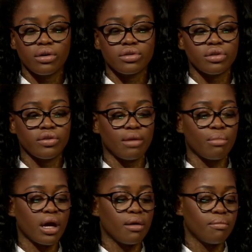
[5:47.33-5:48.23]
So then
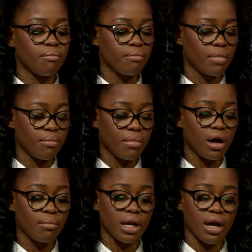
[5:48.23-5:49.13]
my
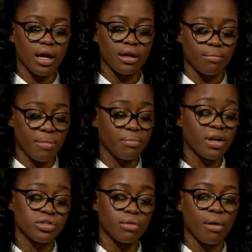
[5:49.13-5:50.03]
mom and I, my
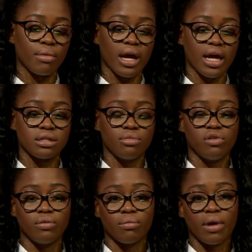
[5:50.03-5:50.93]
biological mom and I, had to
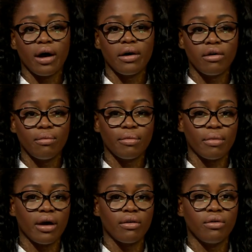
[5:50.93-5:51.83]
move in with my uncle, but
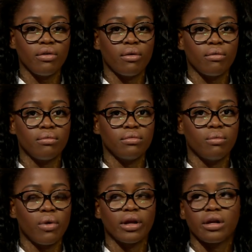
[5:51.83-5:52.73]
my uncle
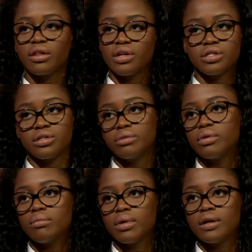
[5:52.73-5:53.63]
wanted nothing to do
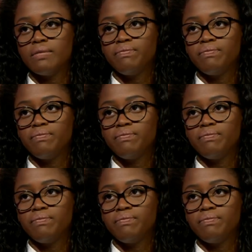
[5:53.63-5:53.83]
with me.